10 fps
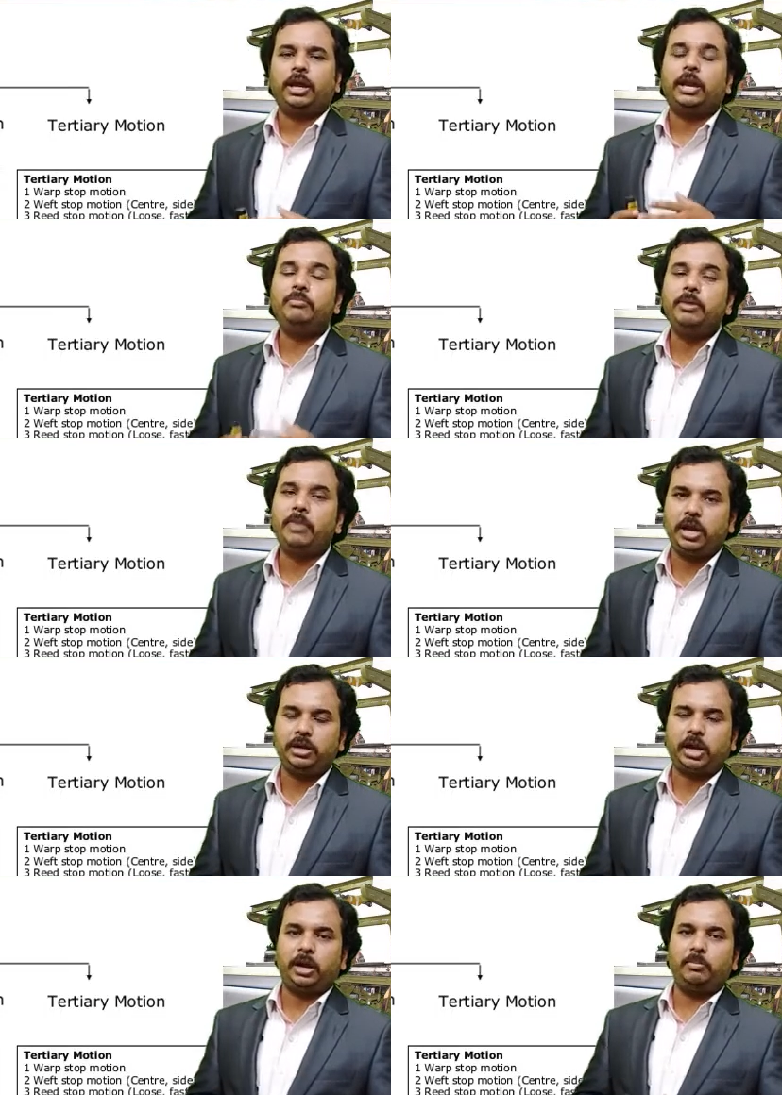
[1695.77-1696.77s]
can be
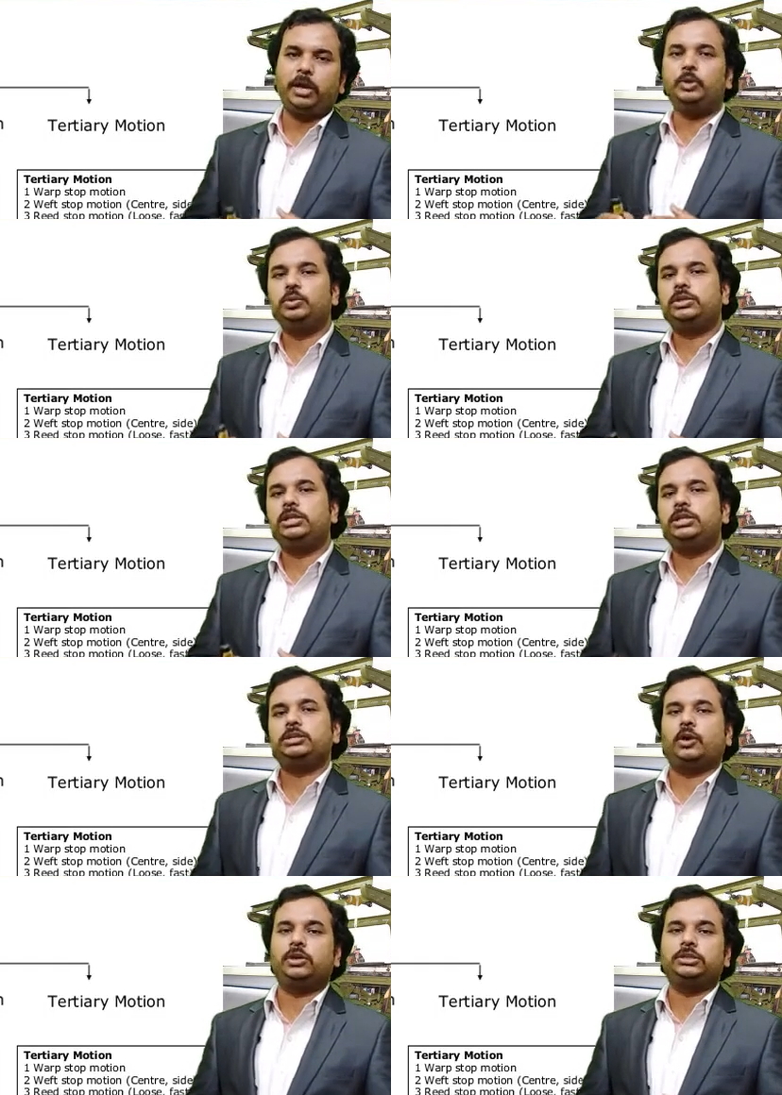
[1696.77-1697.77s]
maintained by using
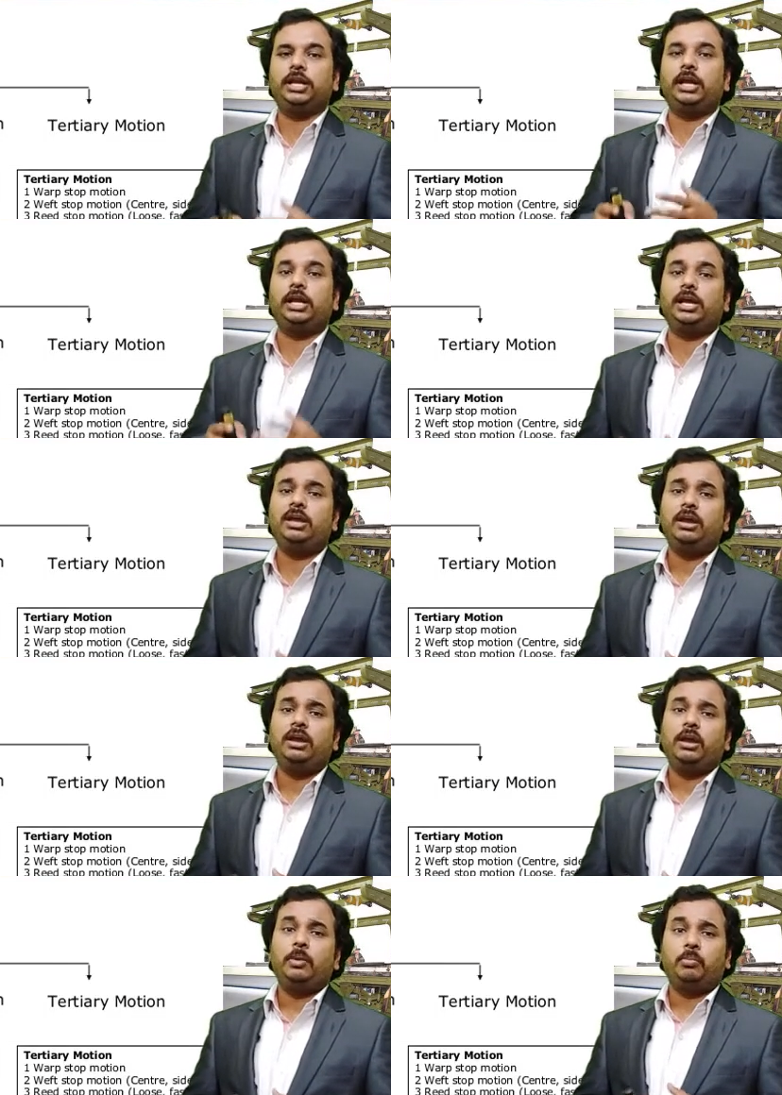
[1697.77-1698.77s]
these auxiliary
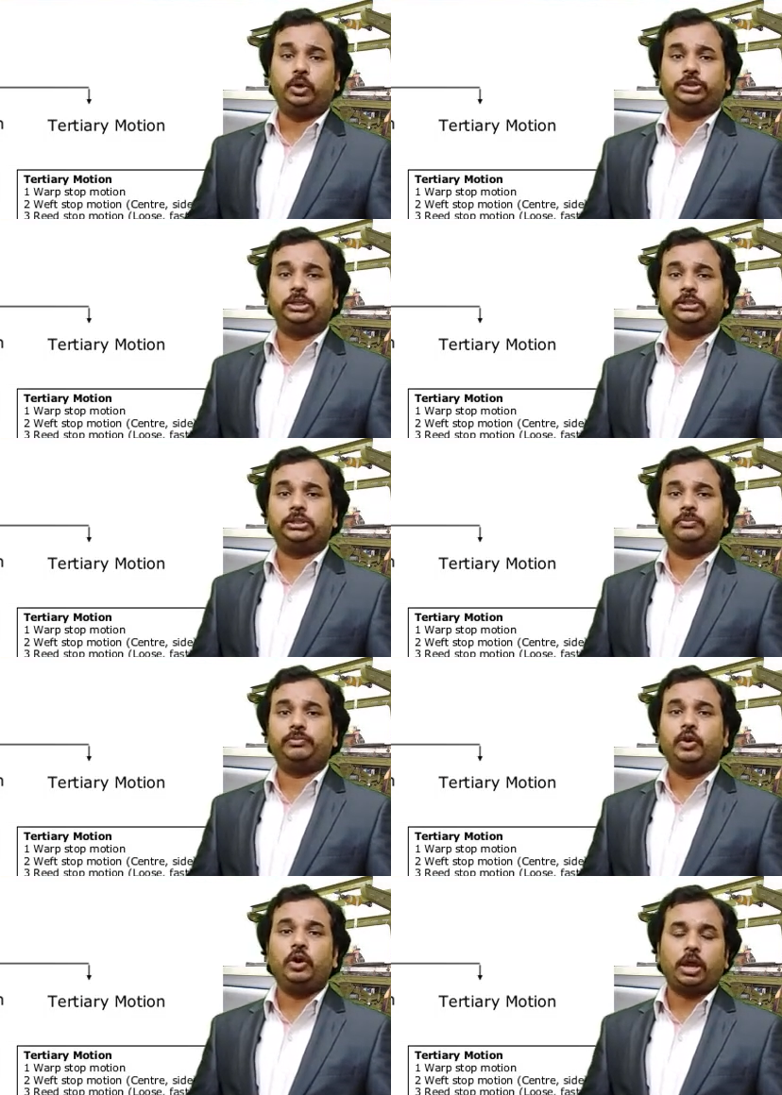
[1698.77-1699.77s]
motions.
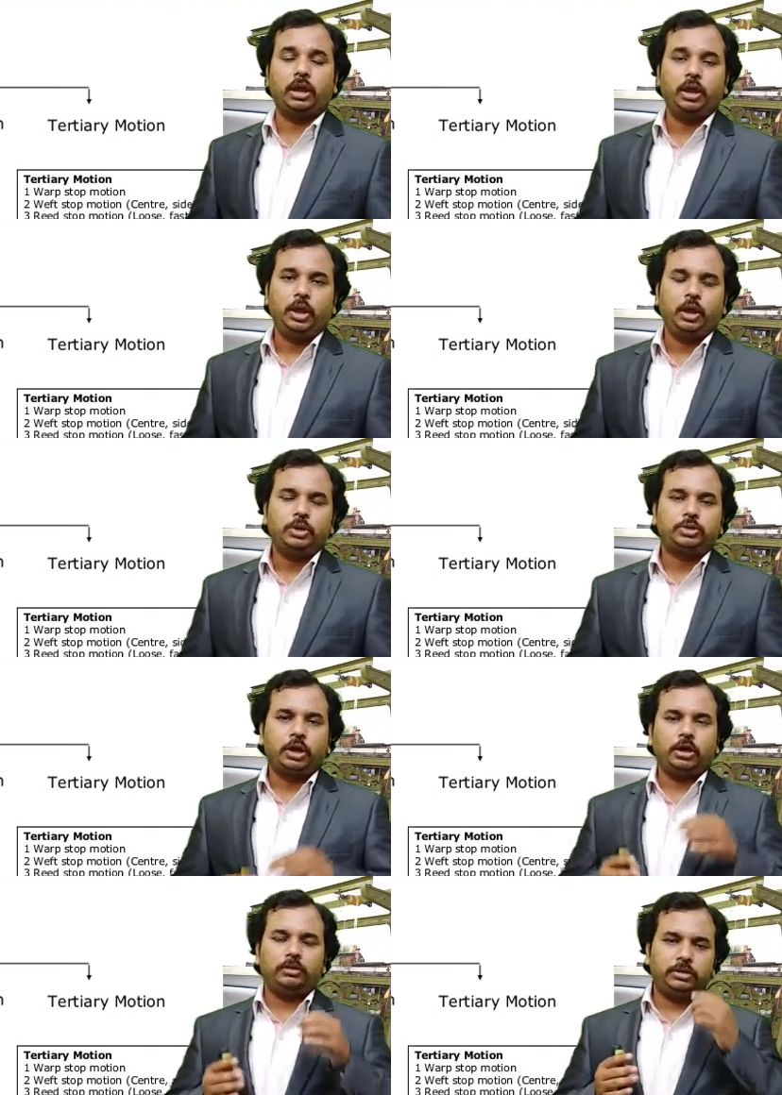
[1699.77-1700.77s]
Okay,
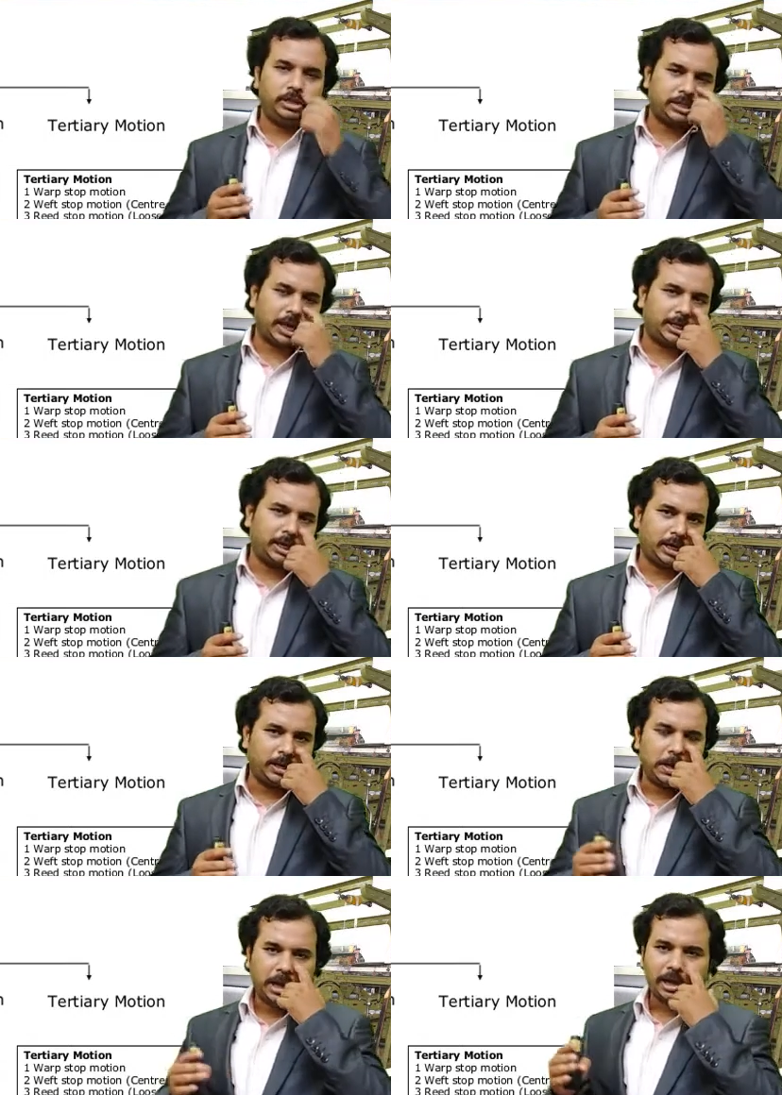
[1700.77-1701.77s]
so these are
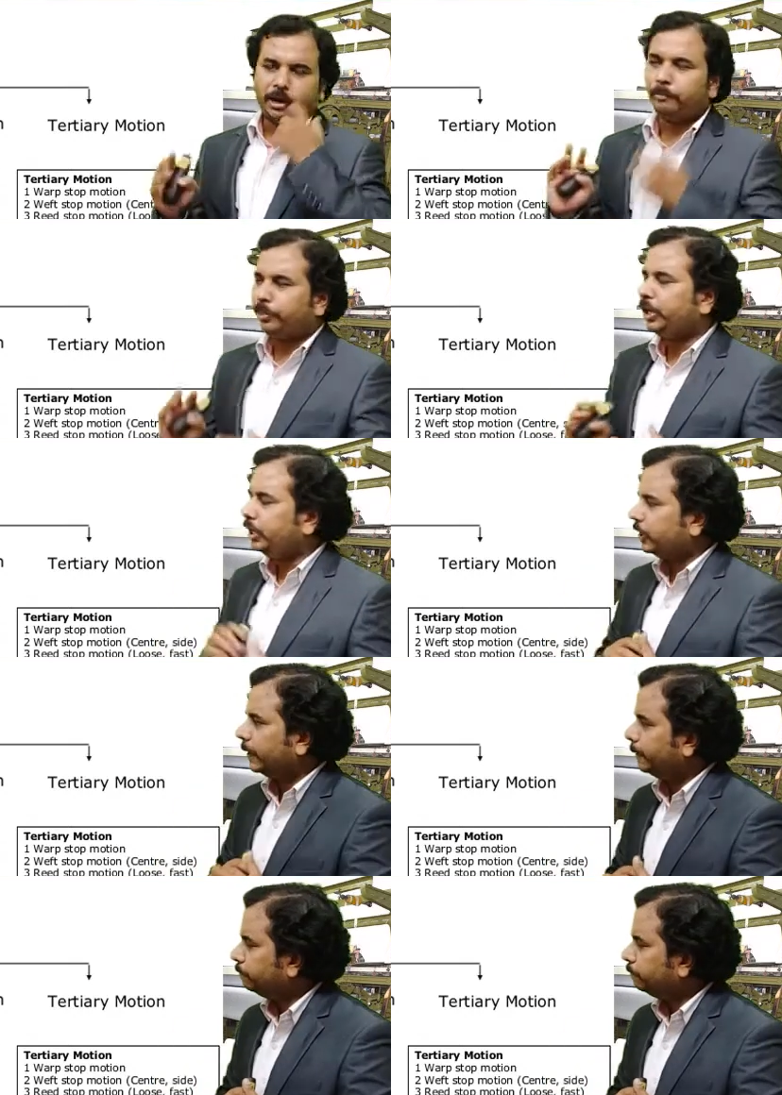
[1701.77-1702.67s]
the complete